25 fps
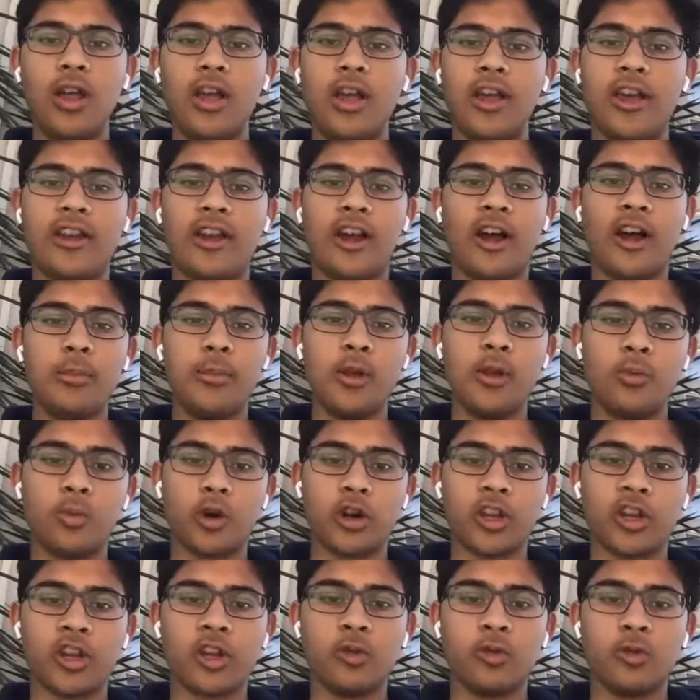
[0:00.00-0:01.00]
and I've been
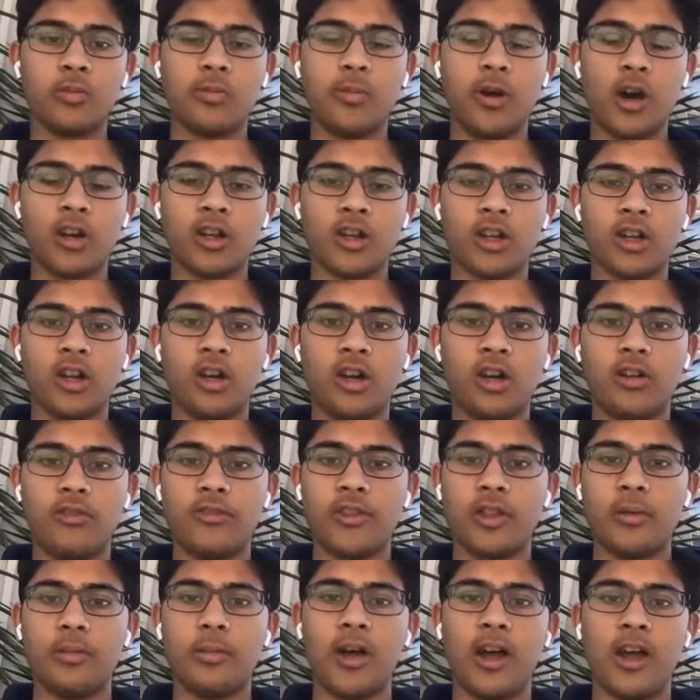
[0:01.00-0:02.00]
working with Monica over
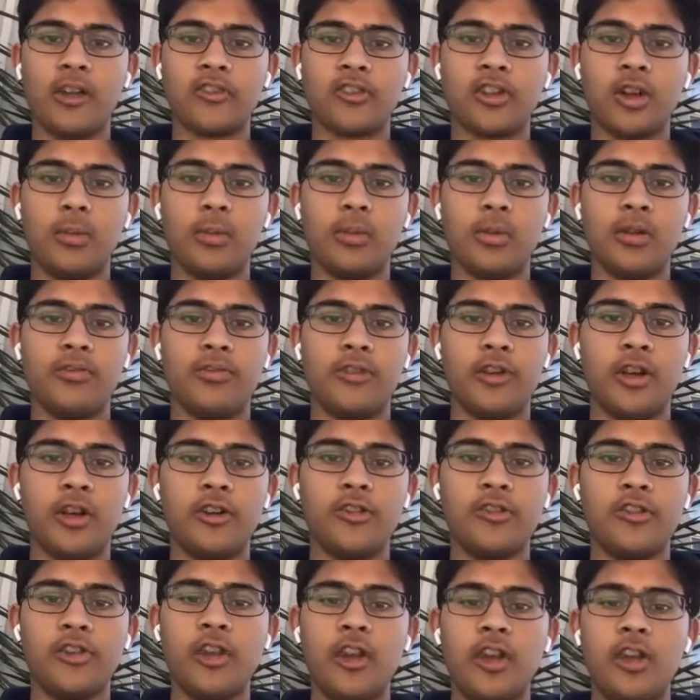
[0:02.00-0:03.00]
the past couple of
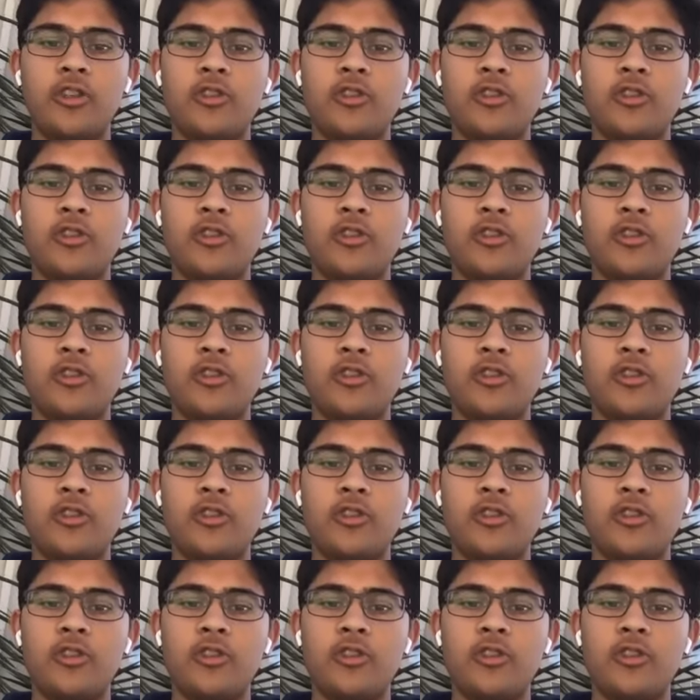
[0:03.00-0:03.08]
years